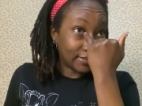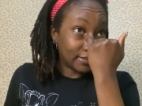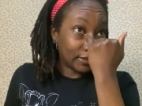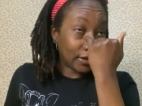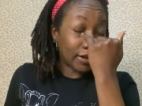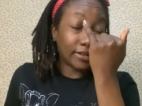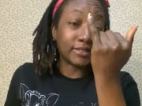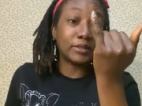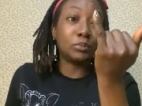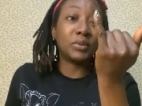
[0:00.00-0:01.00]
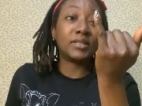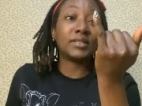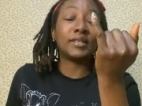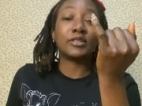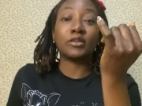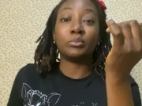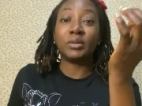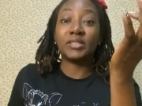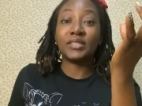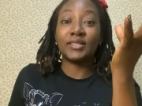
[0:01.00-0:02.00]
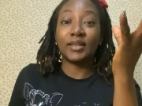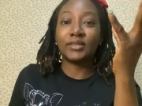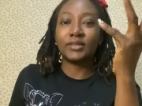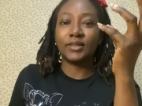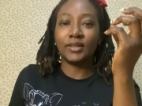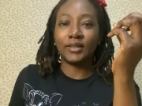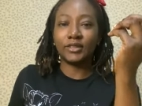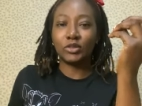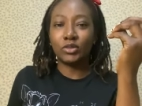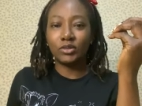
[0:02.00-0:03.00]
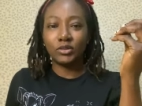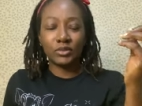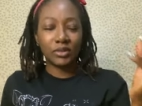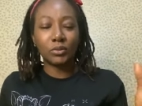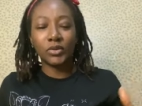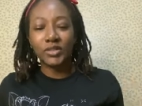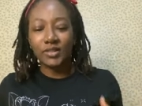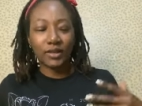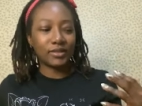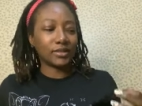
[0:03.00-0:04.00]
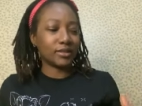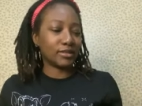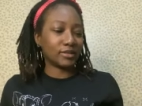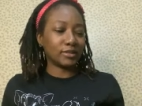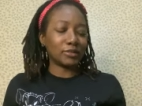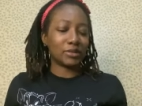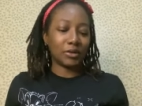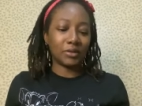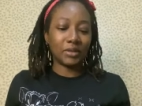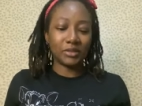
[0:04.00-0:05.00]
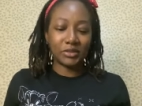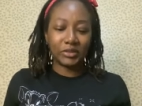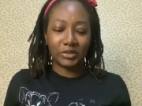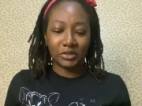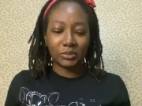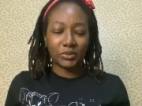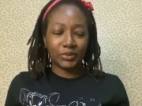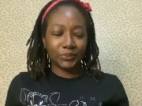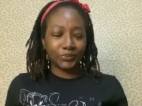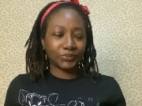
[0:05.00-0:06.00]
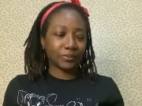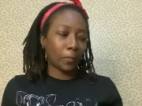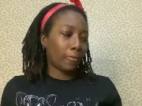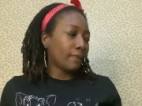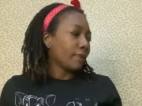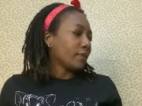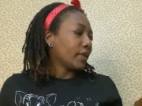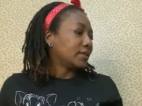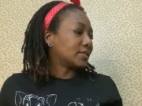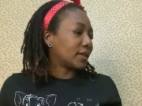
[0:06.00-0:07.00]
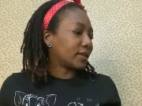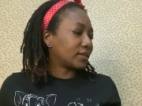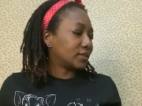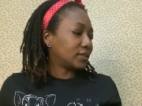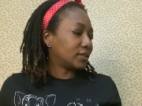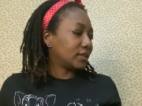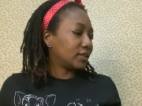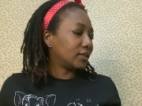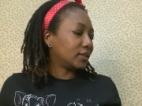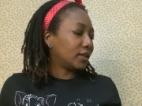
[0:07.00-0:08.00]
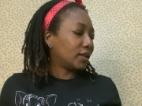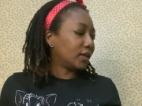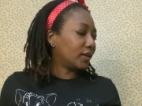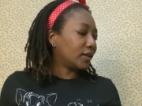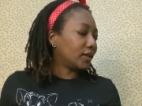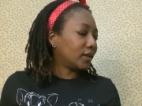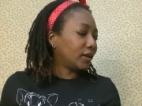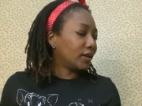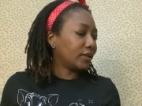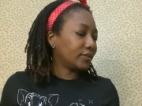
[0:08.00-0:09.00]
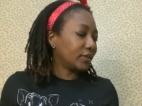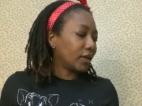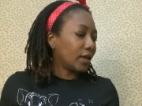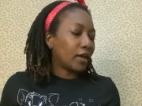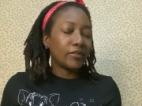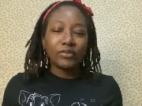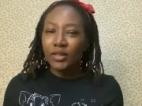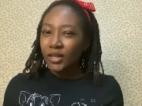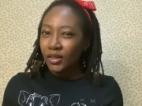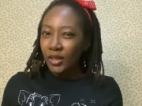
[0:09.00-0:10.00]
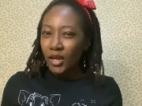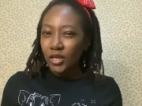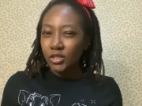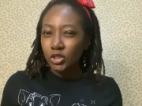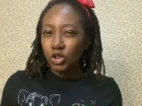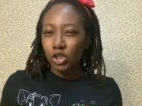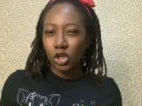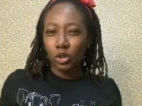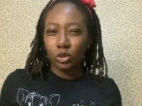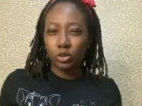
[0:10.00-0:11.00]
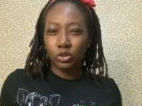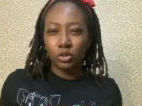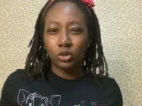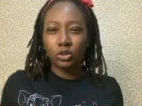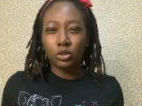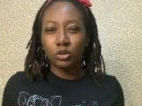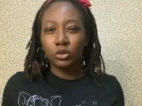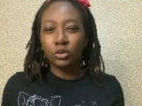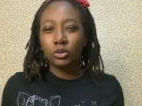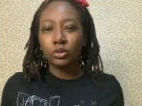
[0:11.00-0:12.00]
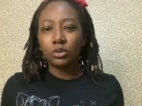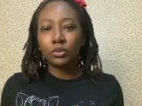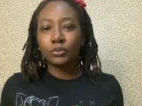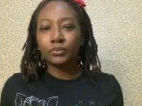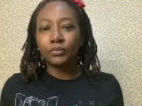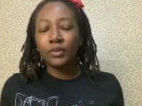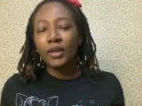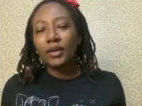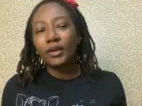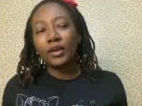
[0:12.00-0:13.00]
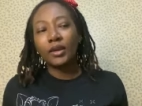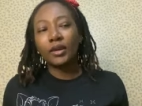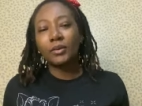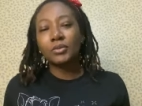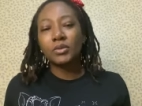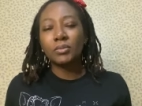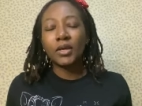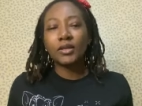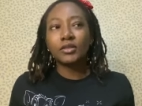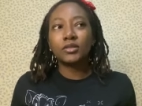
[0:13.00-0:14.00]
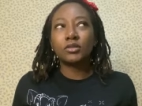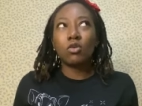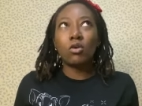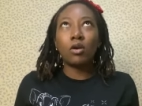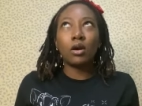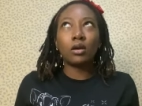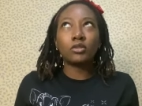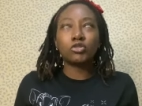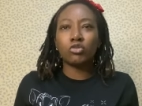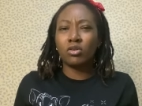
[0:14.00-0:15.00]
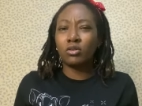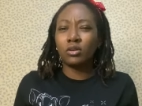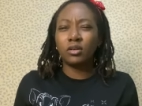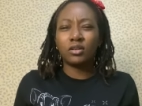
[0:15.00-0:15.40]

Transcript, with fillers: You're in the business of being sexy and introducing more sexiness into your relationships. Sexy love for the things you do keeps me strong.